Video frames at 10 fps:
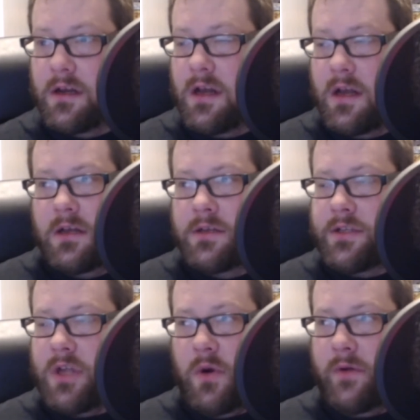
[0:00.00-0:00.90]

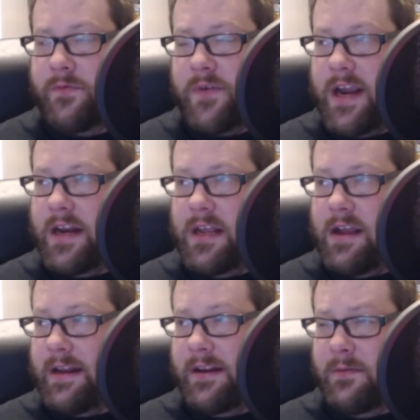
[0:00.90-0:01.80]
Stu and Franny
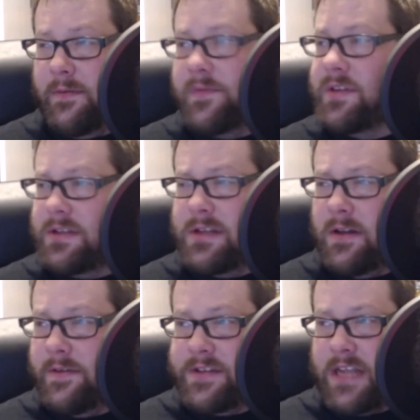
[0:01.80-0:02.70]
and
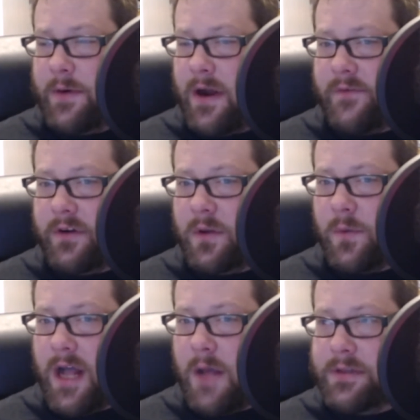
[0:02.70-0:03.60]
stay around for a little
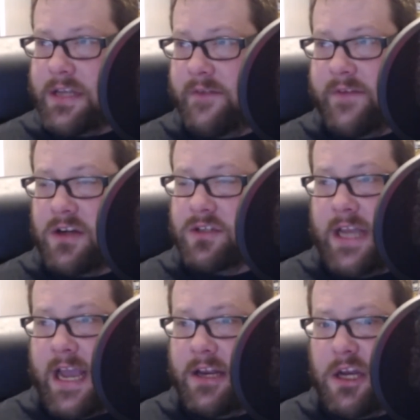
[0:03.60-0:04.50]
while, but then eventually
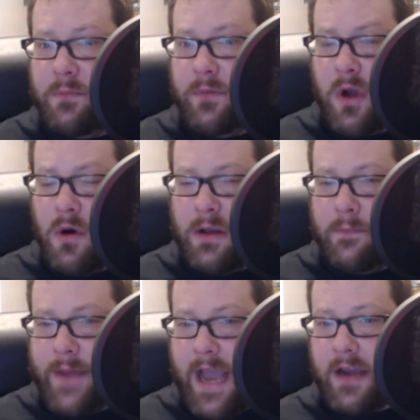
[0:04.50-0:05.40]
end up going
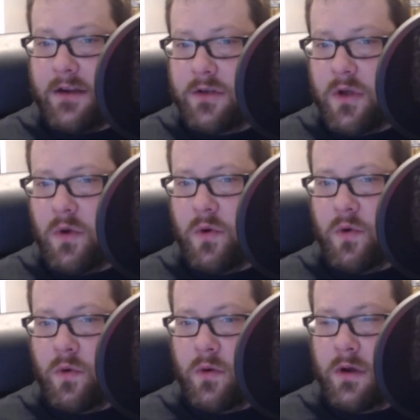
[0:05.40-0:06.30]
back
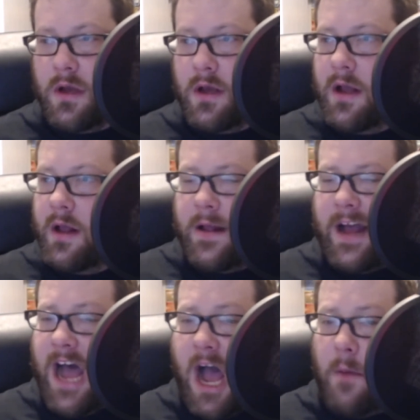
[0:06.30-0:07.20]
to
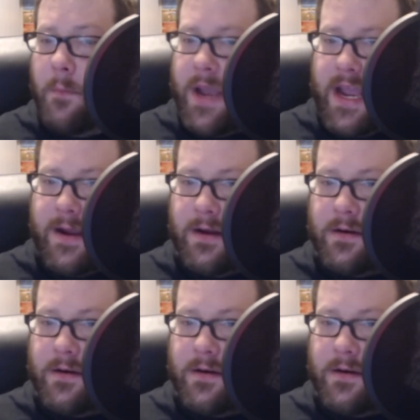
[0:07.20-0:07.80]
Maine.